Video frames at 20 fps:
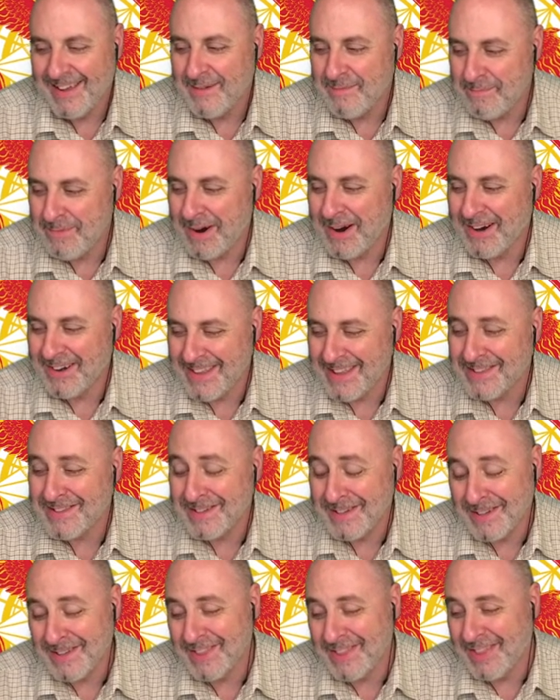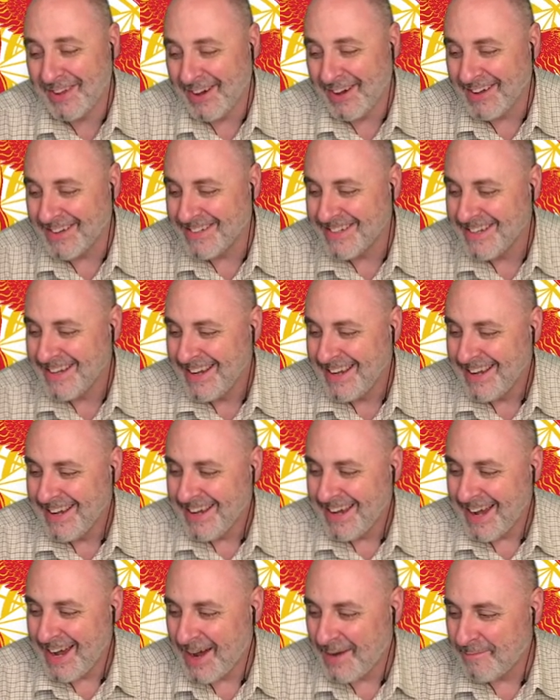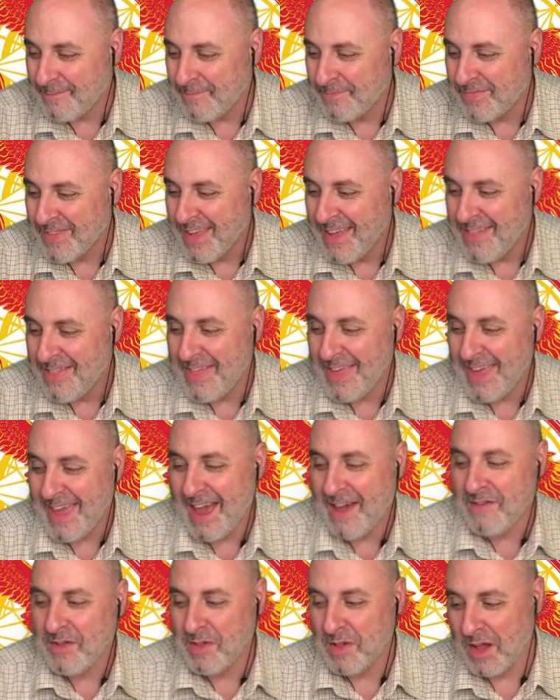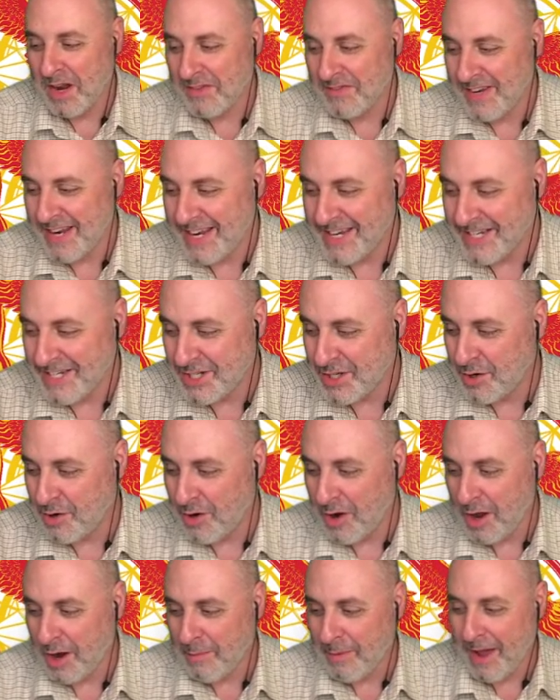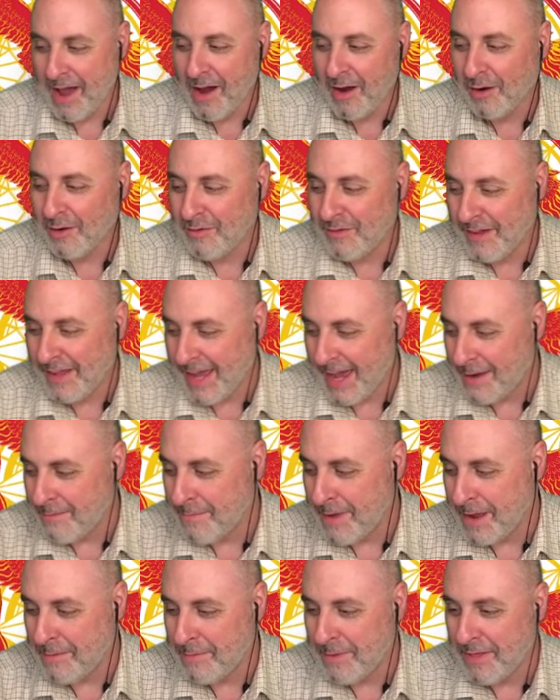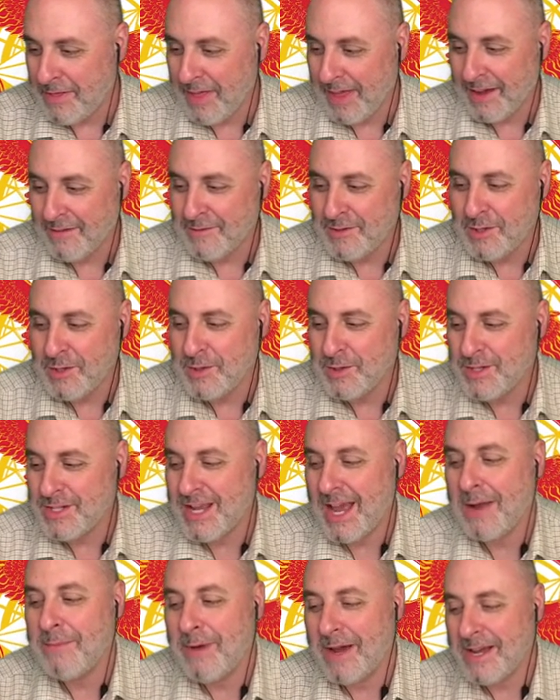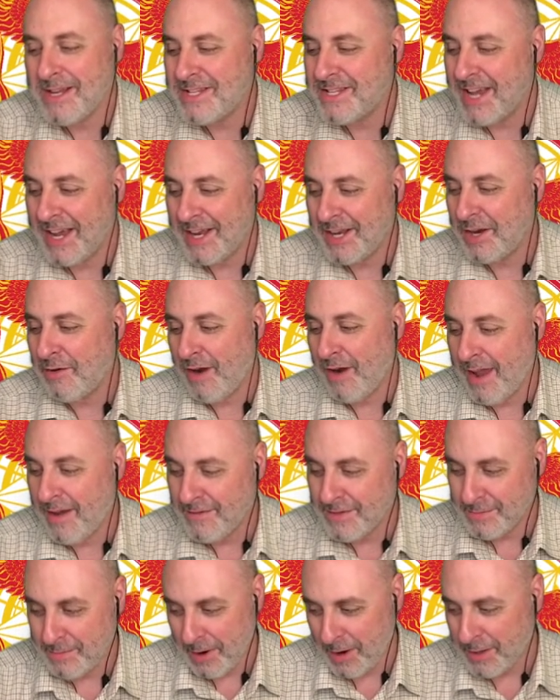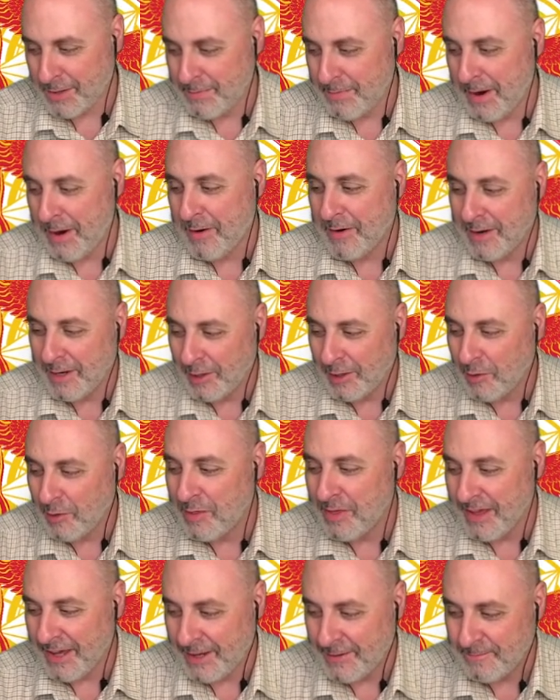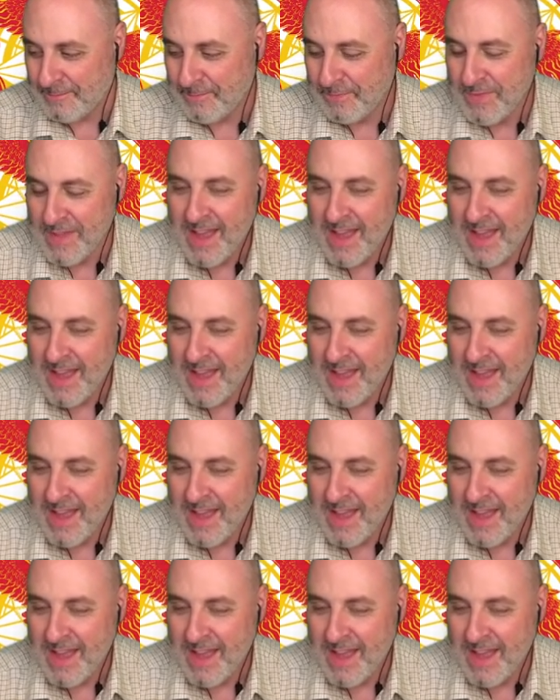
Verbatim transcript: Bard, that's a good thought. Um, the Have You Thought of an Ending to Your Autobiography Yet made me think of two side by side graves marked Beren and Luthien.